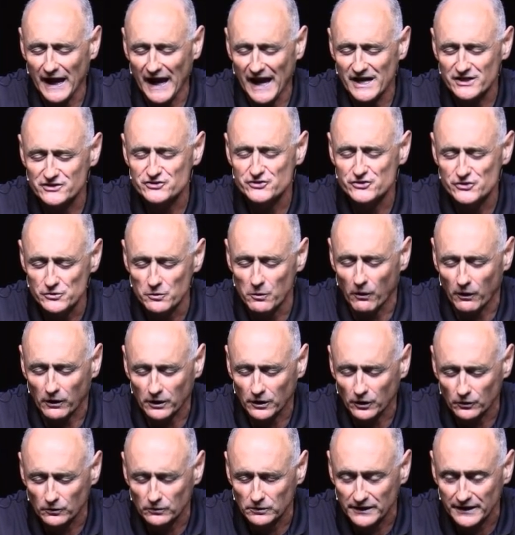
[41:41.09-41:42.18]
as you are
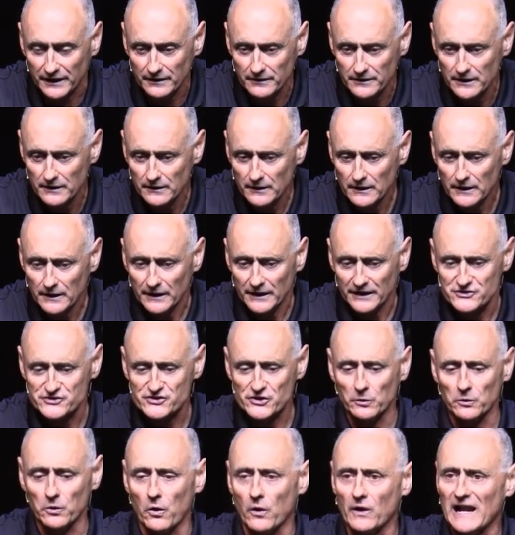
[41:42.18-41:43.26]
holy. And
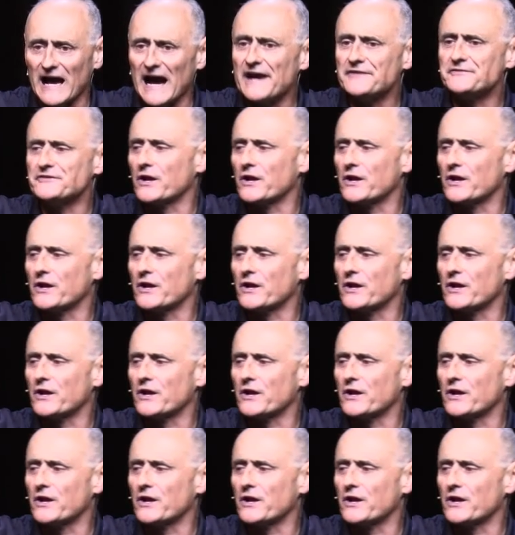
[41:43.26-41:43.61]
so, Lord, I